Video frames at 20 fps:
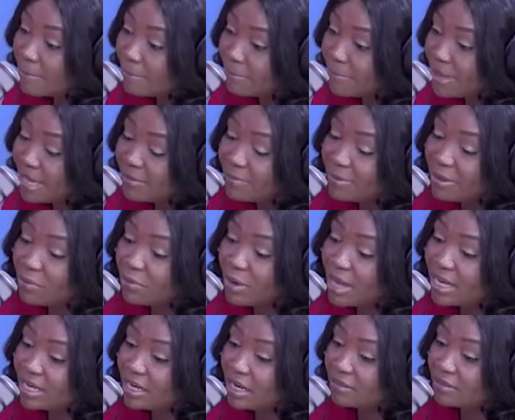Maybe
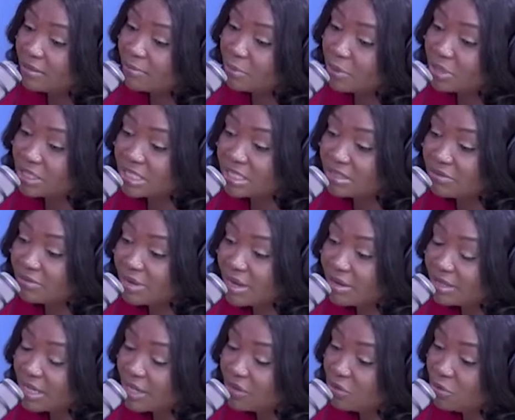when the boss is
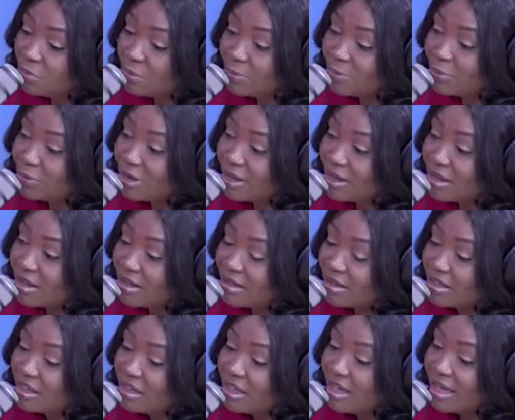around and you people
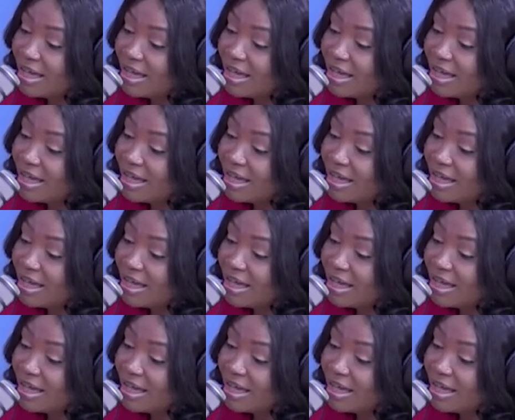are